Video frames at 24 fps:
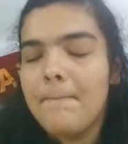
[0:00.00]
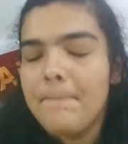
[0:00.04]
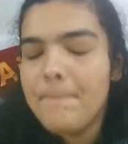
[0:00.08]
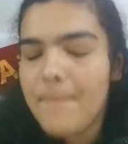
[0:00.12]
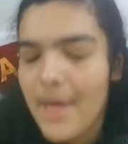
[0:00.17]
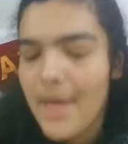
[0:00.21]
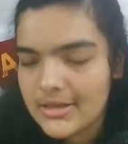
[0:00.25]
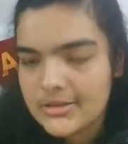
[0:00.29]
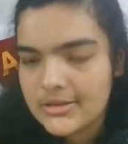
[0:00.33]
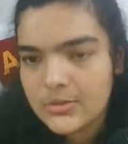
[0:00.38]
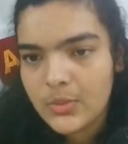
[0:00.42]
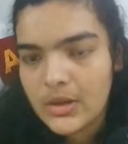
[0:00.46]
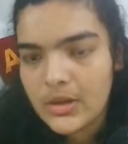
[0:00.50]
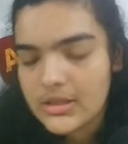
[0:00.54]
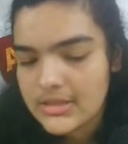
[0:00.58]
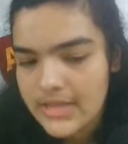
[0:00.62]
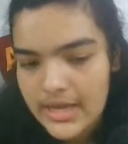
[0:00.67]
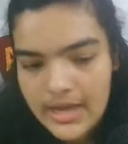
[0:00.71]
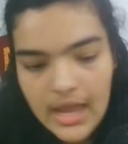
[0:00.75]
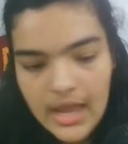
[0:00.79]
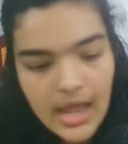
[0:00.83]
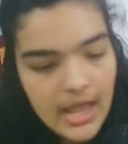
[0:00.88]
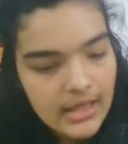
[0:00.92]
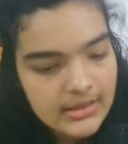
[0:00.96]

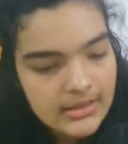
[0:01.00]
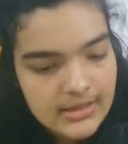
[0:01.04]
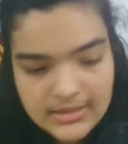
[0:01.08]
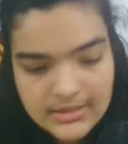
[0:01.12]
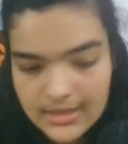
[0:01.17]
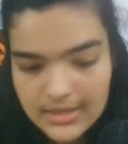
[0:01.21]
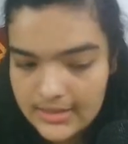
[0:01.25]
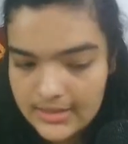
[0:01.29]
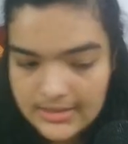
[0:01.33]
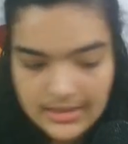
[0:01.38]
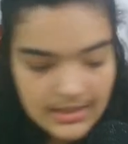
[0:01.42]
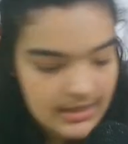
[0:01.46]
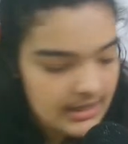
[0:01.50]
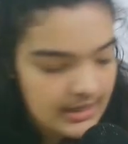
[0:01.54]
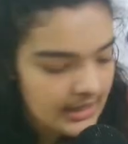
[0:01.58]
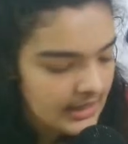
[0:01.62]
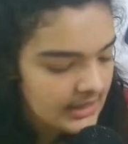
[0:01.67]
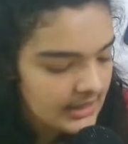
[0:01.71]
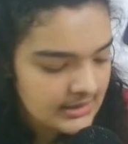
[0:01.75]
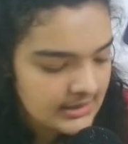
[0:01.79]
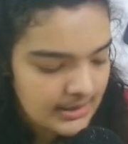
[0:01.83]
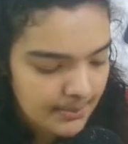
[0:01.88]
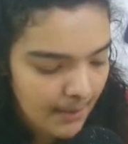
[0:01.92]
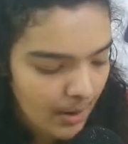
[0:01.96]
Like, this takes the
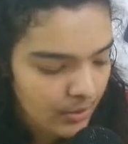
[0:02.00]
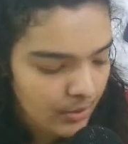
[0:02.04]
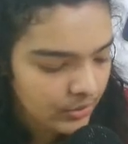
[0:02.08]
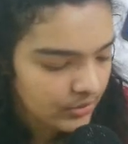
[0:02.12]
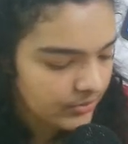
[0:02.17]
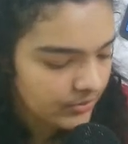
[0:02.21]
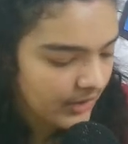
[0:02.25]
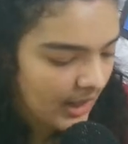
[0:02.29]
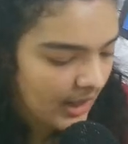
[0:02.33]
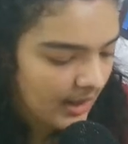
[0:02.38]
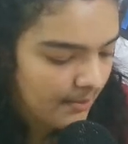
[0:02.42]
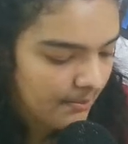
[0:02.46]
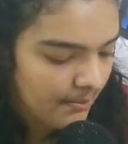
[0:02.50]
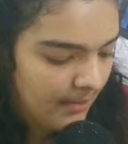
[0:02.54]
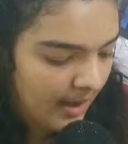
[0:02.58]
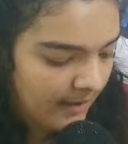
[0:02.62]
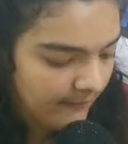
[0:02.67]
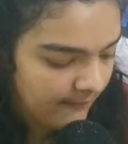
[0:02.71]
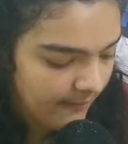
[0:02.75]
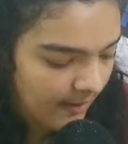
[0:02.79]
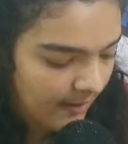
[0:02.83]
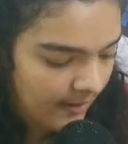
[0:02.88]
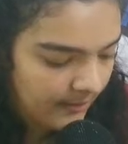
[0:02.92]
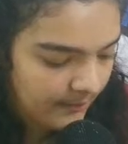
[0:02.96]
least amount of time by
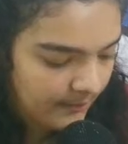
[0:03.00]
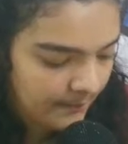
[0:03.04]
far.